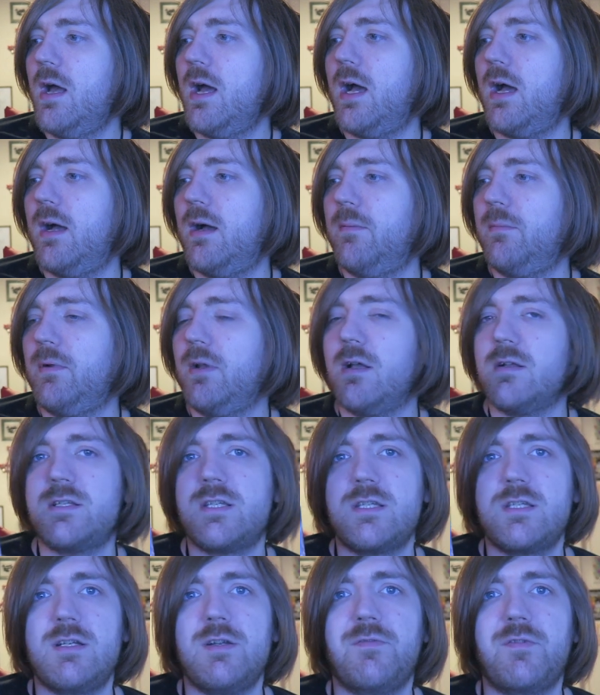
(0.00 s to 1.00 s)
Um,
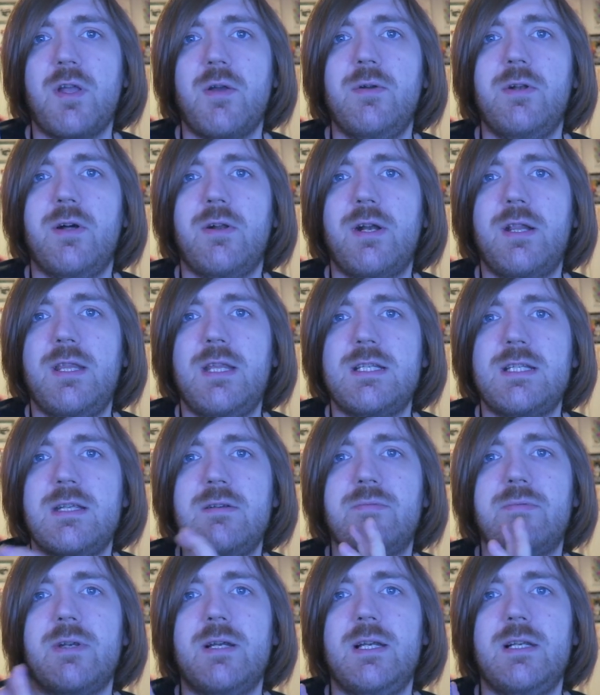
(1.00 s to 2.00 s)
lots of stuff going on in this.
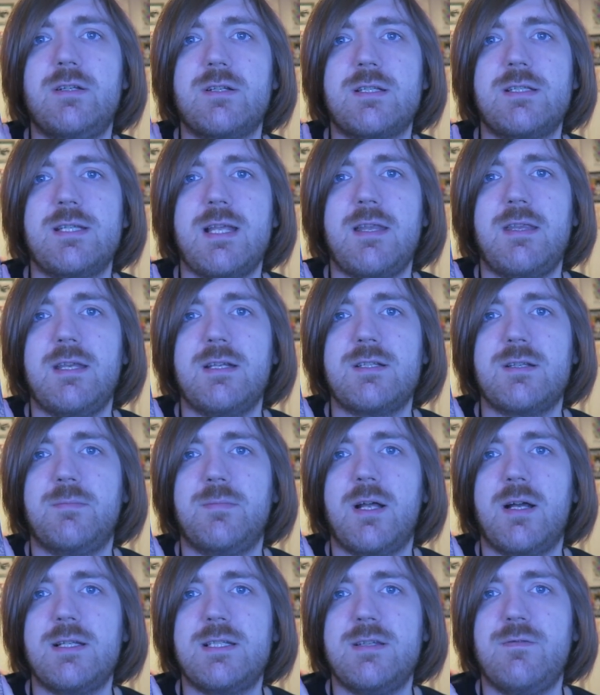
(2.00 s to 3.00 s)
It really does set things up
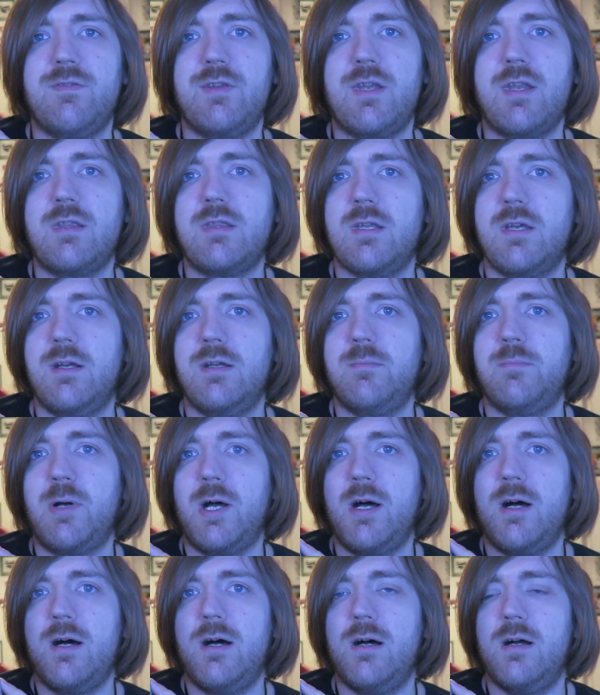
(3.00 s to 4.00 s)
nicely for the third
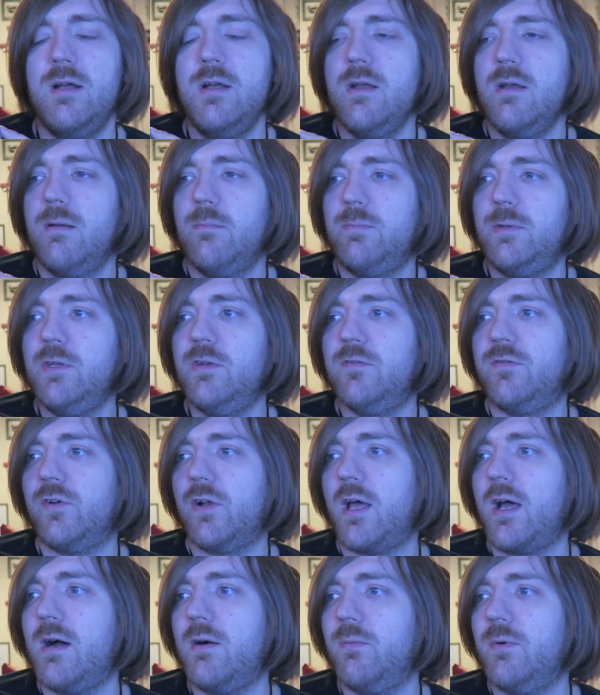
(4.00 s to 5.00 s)
part.
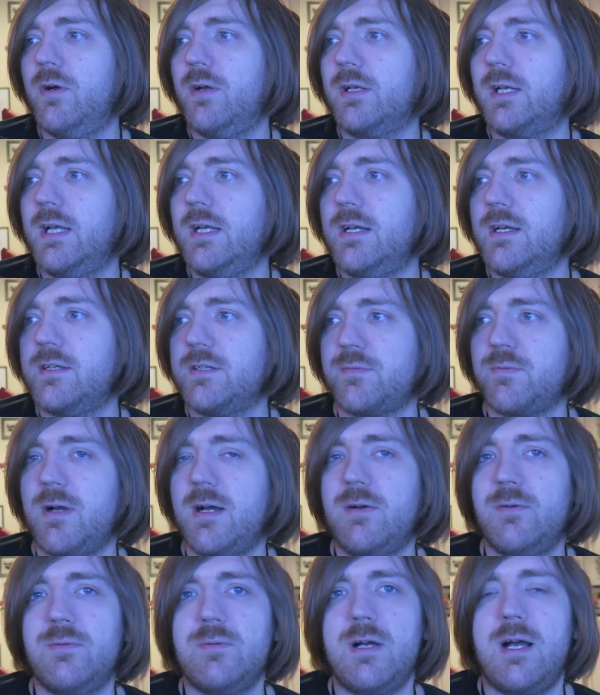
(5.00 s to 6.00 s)
Beautiful artwork in it as
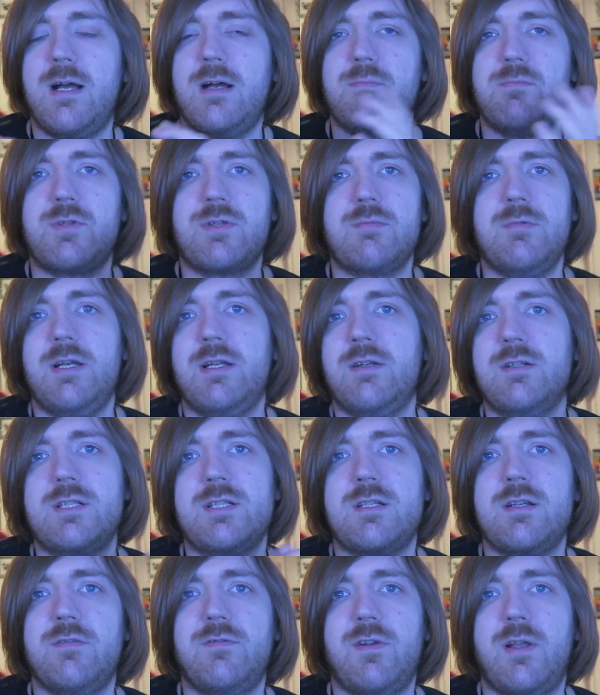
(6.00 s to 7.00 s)
well. Um, some really good
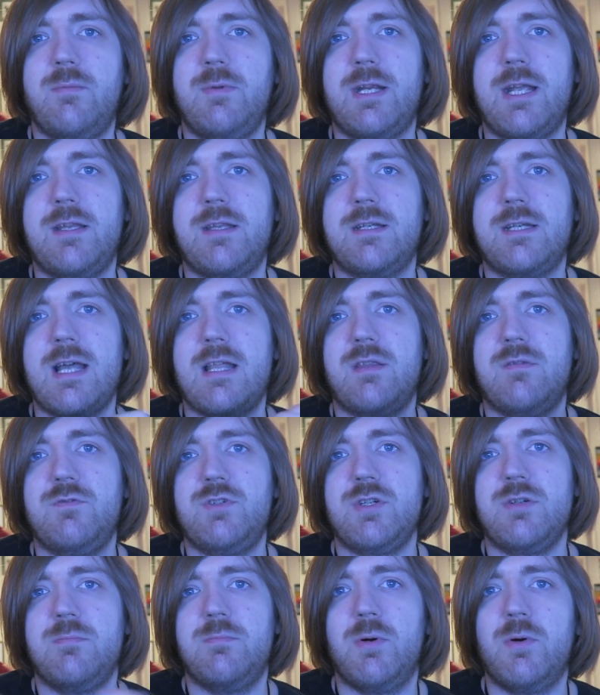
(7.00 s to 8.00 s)
stuff like we get the death of
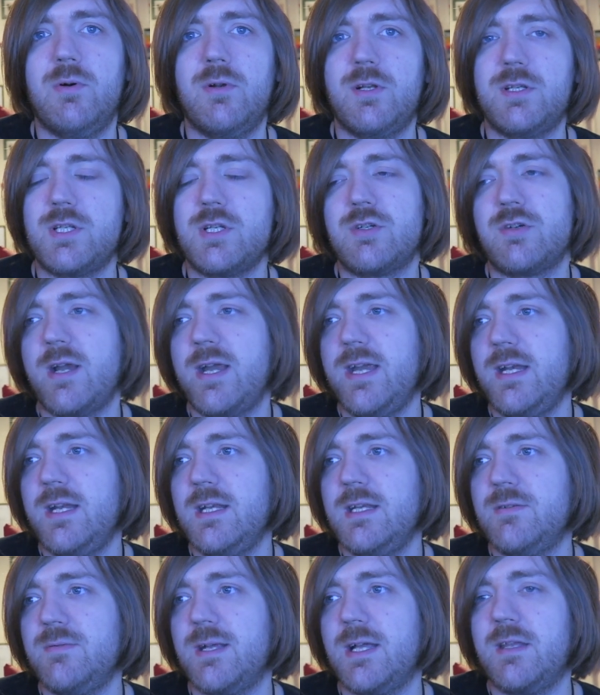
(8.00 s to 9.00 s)
Duke Paulus
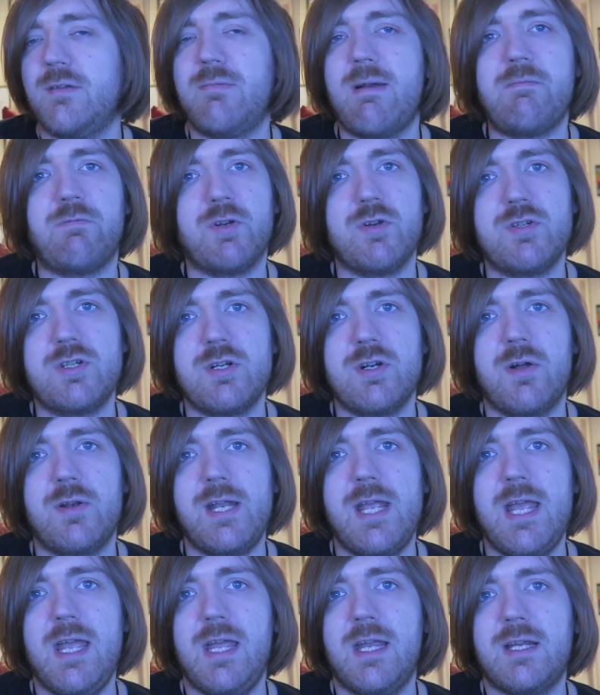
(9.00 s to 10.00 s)
Atreides, we get the revolution
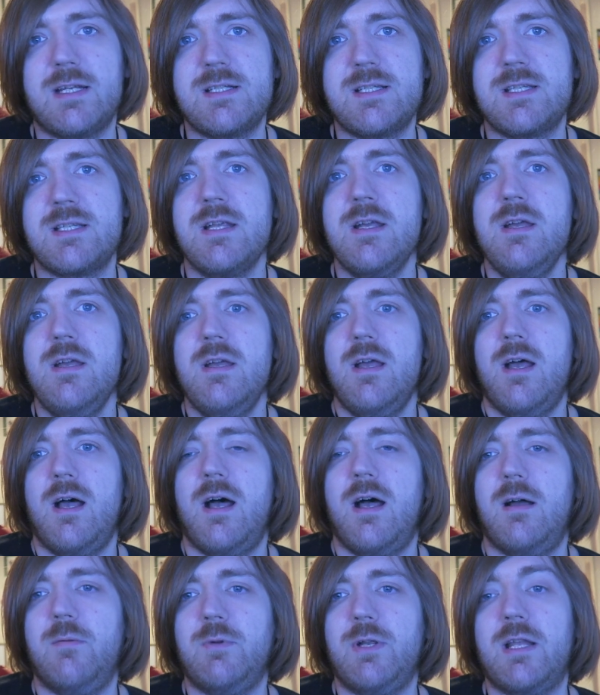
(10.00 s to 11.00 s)
on Ix,
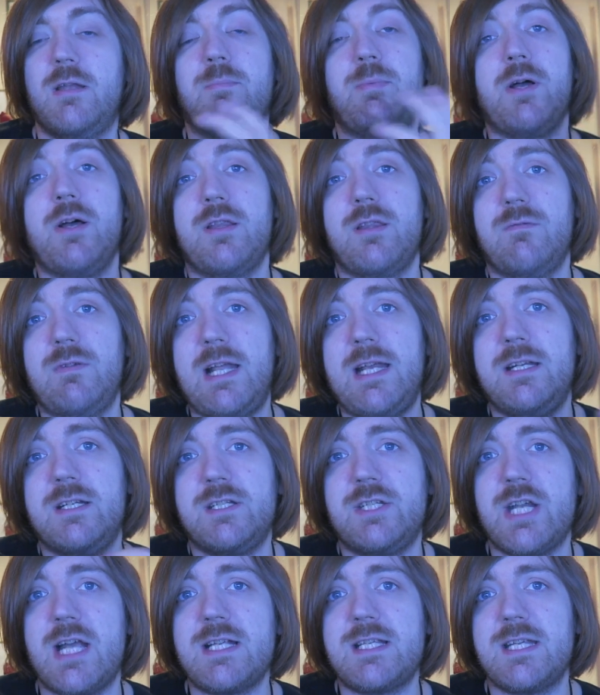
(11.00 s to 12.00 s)
um, we get the birth of Lady
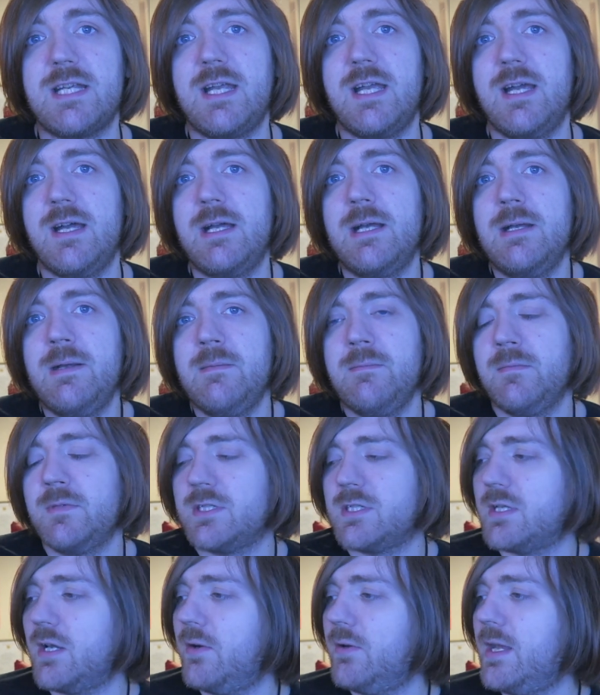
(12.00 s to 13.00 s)
Jessica.
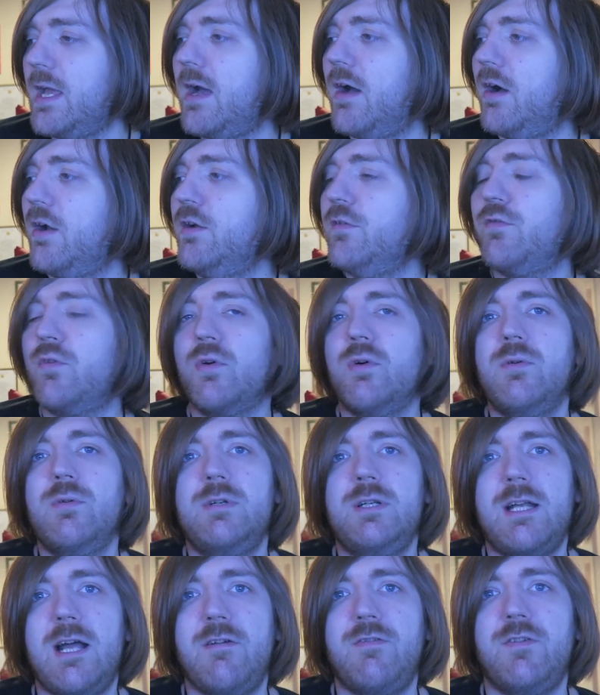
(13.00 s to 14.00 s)
So yeah, overall,
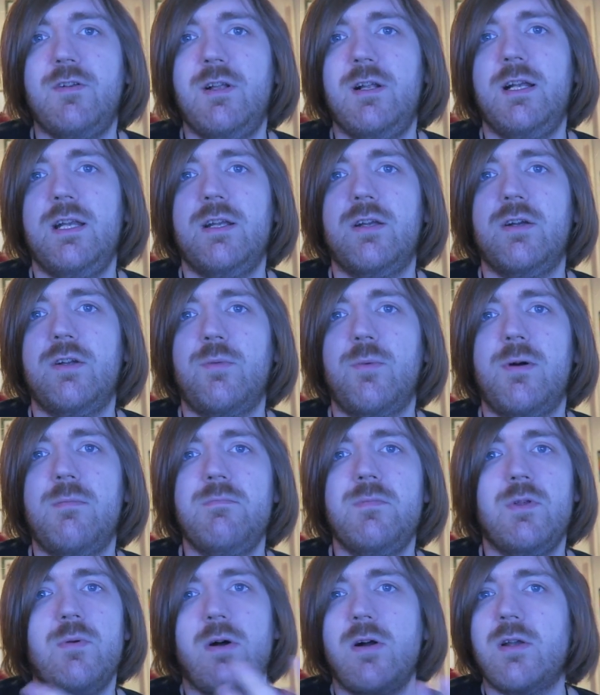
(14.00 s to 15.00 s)
definitely a good
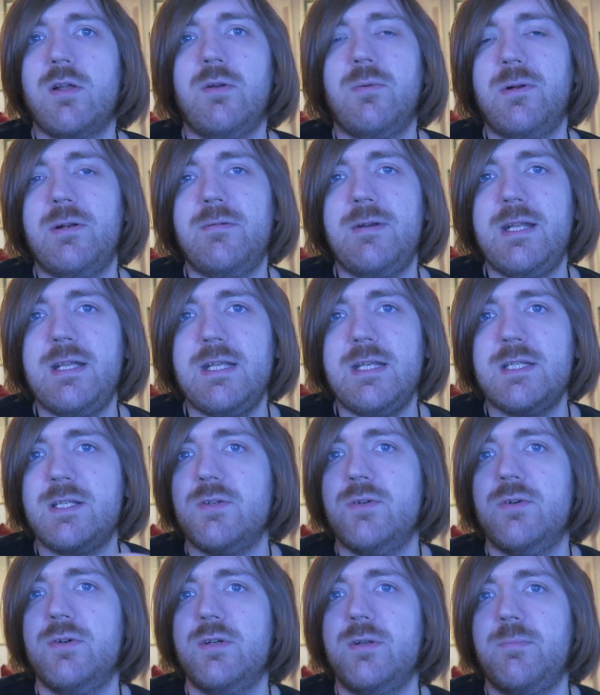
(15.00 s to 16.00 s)
one. You are going to want to read these
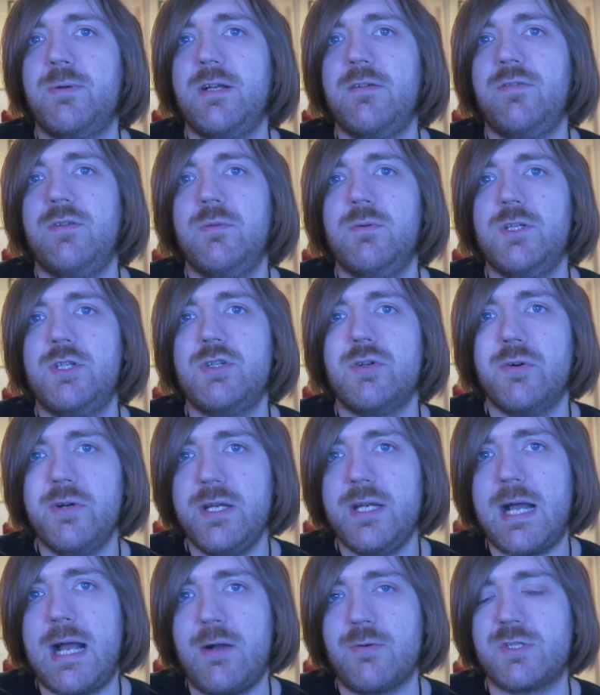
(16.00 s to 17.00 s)
in order, but if you
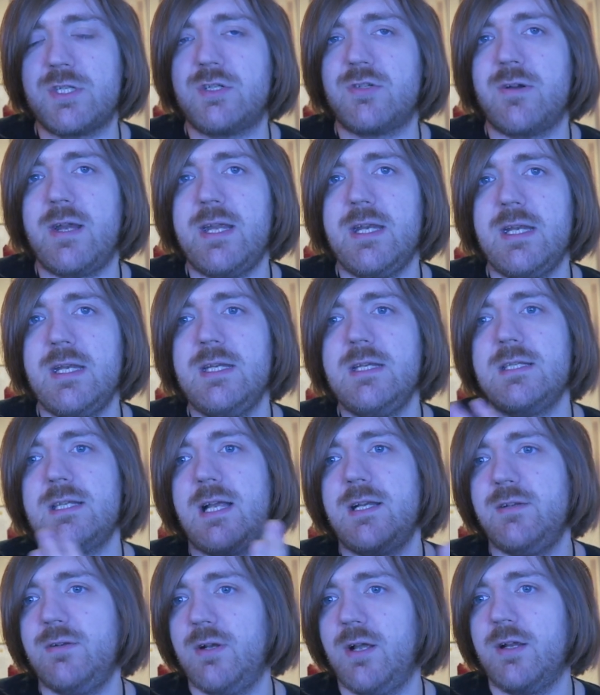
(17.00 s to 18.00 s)
enjoyed House of Atreides
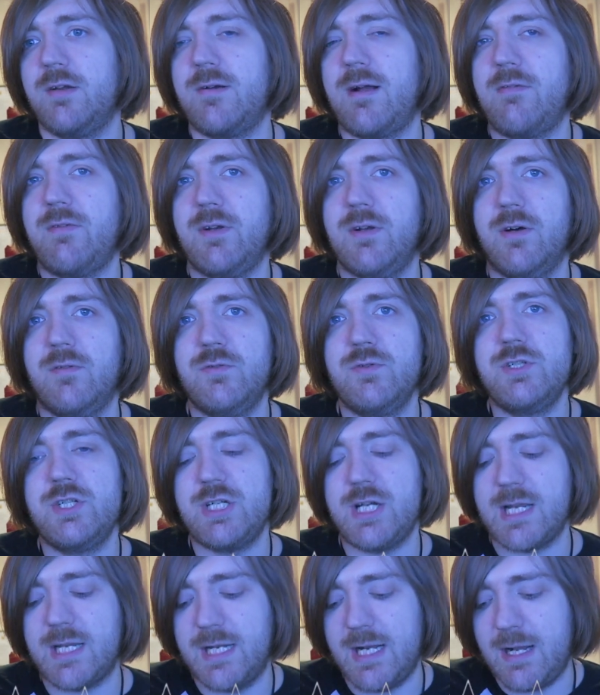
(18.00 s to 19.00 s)
and you like graphic novels,
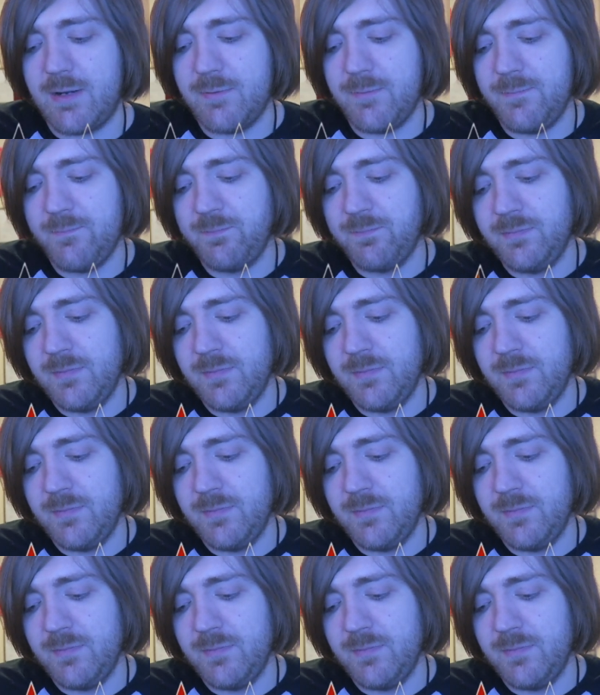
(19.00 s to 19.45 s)
check it out.